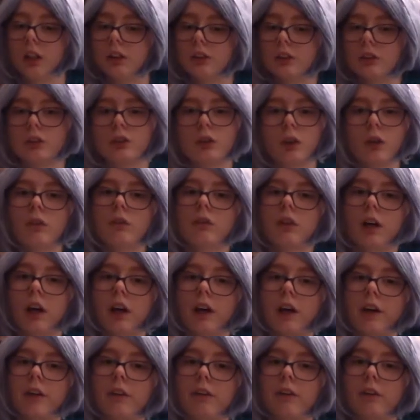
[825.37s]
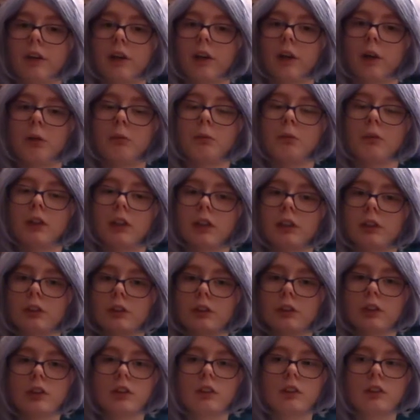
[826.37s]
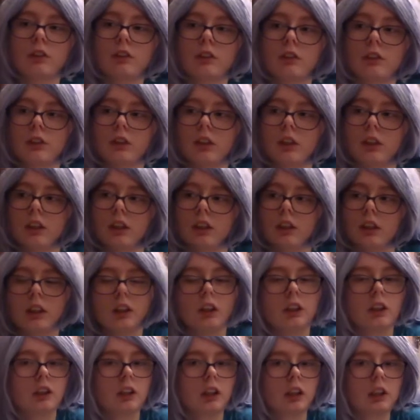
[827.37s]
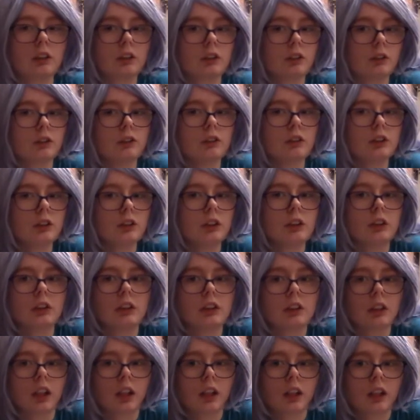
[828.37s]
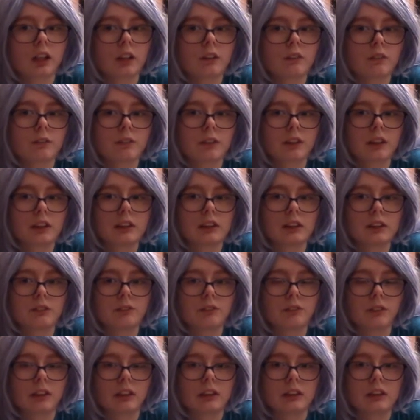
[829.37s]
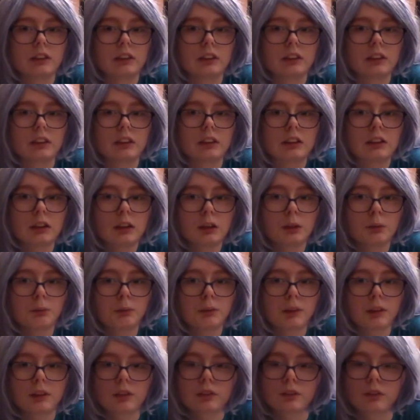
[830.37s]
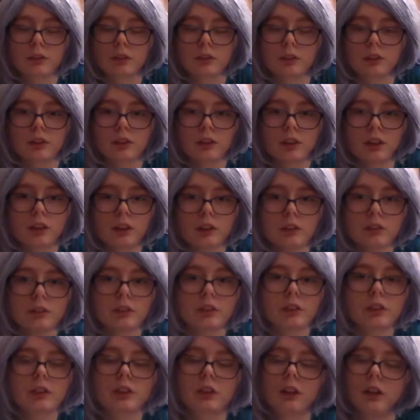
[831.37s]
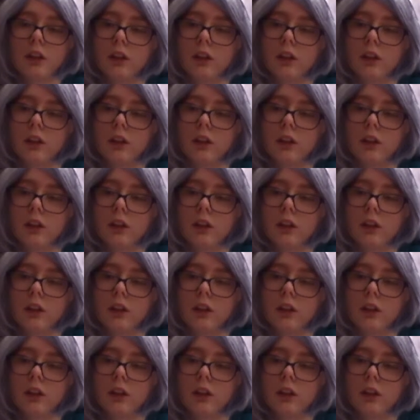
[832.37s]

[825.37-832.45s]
Don't hire him. So he could either lose his life because fighting this demon or ghost,